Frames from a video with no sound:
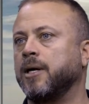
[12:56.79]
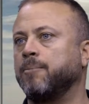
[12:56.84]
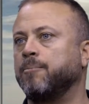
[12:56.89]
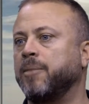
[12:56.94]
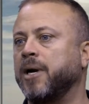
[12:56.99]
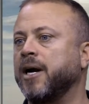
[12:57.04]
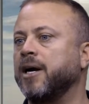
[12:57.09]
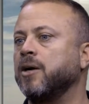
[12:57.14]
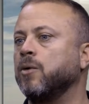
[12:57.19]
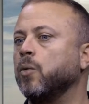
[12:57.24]

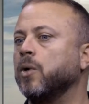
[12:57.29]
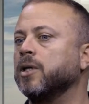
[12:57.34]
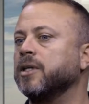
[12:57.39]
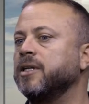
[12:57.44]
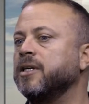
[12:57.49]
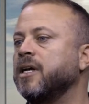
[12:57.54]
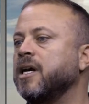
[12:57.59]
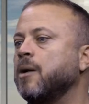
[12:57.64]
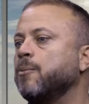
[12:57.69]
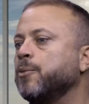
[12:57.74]
buyer willing
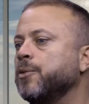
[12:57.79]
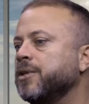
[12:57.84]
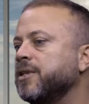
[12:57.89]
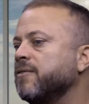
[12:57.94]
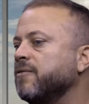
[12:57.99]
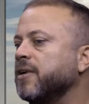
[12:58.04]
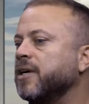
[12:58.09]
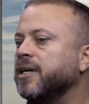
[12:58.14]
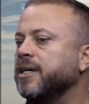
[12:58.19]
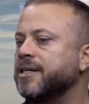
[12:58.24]
to come with the
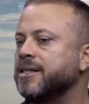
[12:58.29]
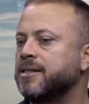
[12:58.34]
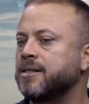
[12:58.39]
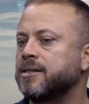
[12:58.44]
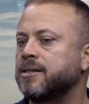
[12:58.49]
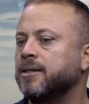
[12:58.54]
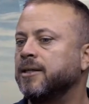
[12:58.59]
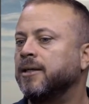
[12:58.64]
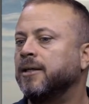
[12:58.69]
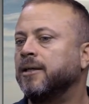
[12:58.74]

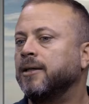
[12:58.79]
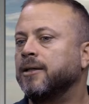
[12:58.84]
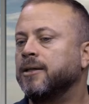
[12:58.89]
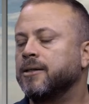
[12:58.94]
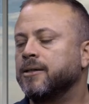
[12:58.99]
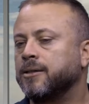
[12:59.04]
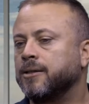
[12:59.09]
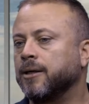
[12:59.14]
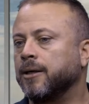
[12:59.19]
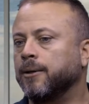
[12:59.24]
variance.
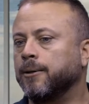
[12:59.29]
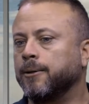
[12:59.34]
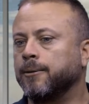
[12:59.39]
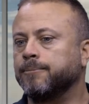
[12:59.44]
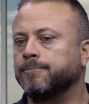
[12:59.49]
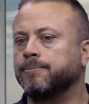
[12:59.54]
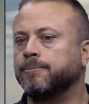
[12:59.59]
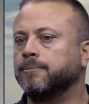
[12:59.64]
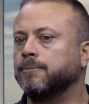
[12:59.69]
So